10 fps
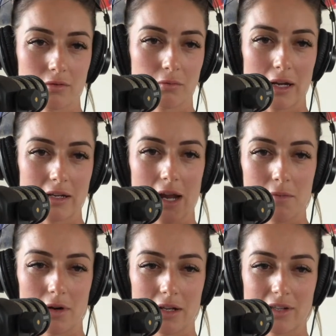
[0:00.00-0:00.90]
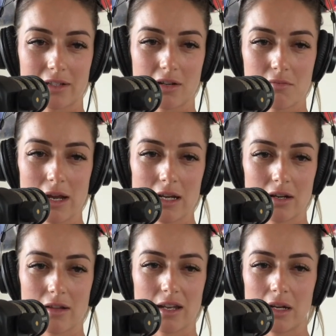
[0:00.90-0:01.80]
he came on, he's like a comedian,
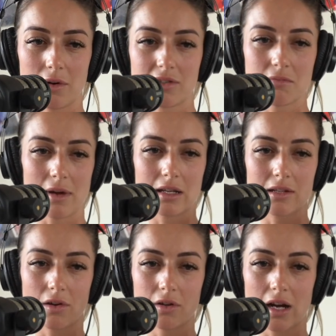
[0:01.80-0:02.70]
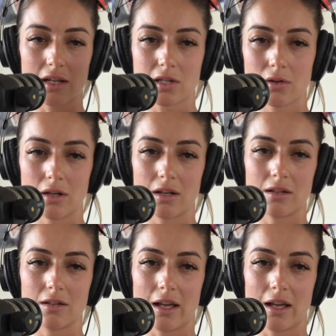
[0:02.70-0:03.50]
and then he wanted to make his own cartoon, and like he